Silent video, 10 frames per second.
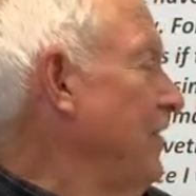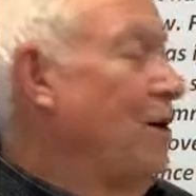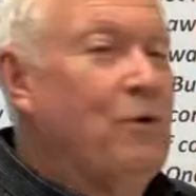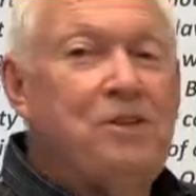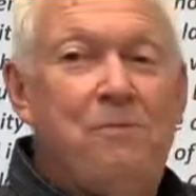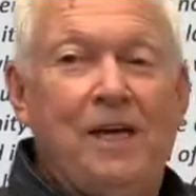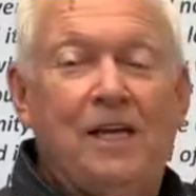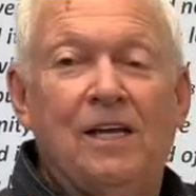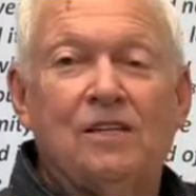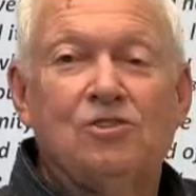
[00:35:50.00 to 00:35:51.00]
there with
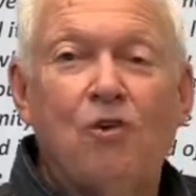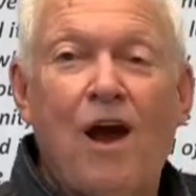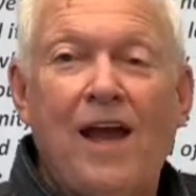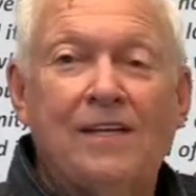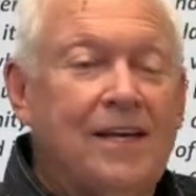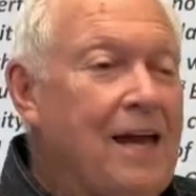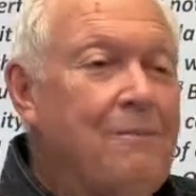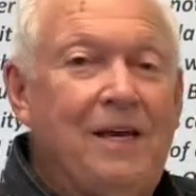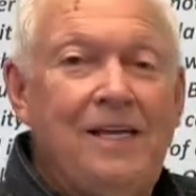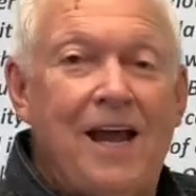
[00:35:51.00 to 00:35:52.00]
me, trying to
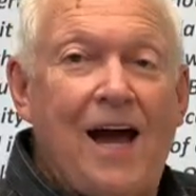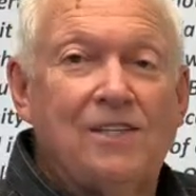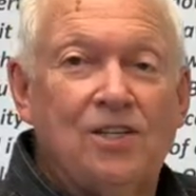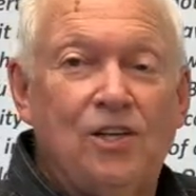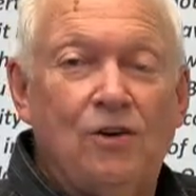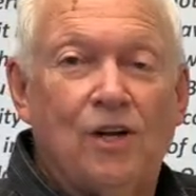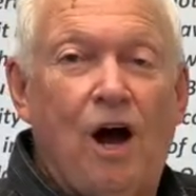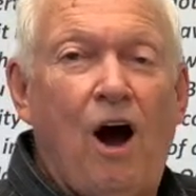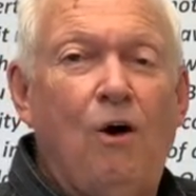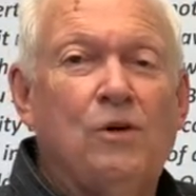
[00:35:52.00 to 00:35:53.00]
get me not to do it,
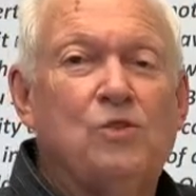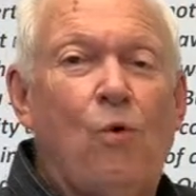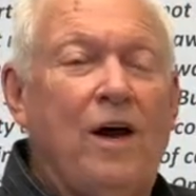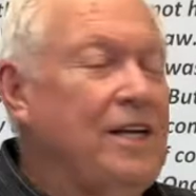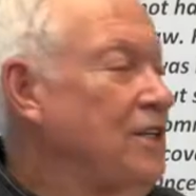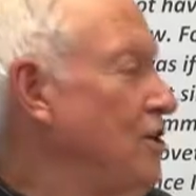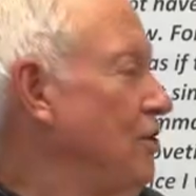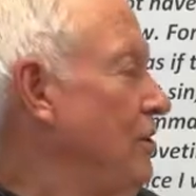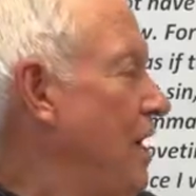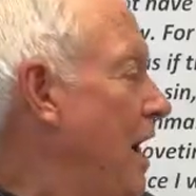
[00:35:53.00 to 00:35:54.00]
always wanting to
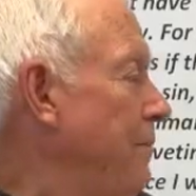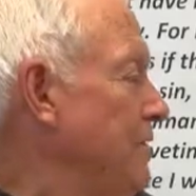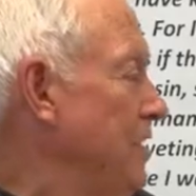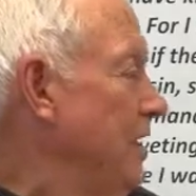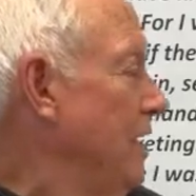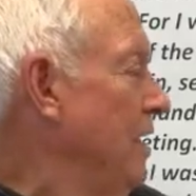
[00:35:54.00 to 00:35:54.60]
do the opposite.